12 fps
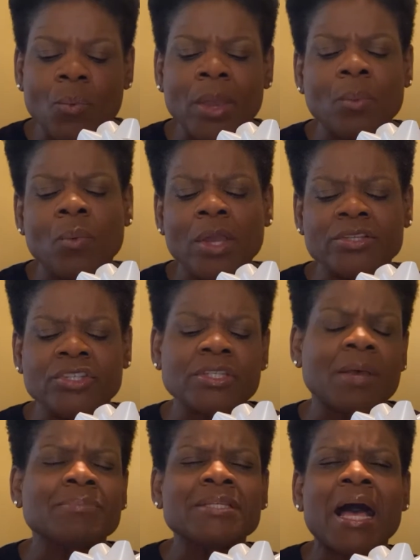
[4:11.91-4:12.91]
we wish
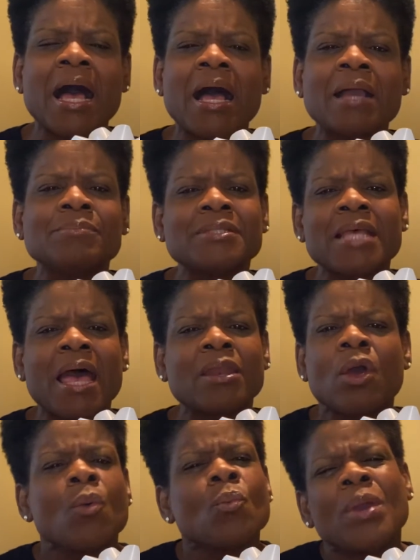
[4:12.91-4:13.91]
sometimes
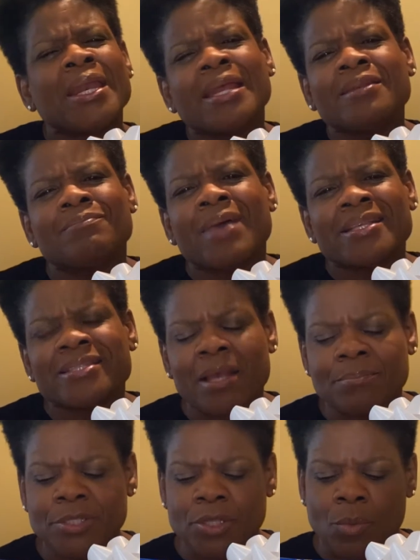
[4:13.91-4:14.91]
that we didn't
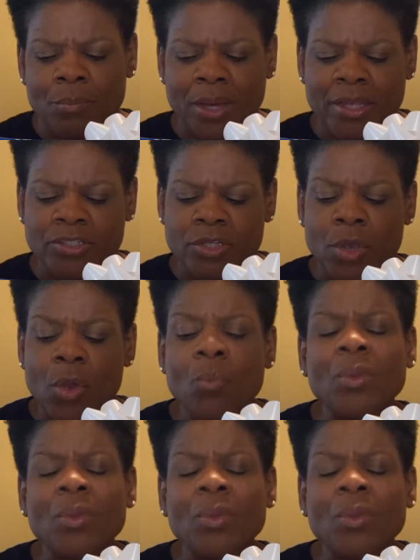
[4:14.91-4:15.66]
mess up so much.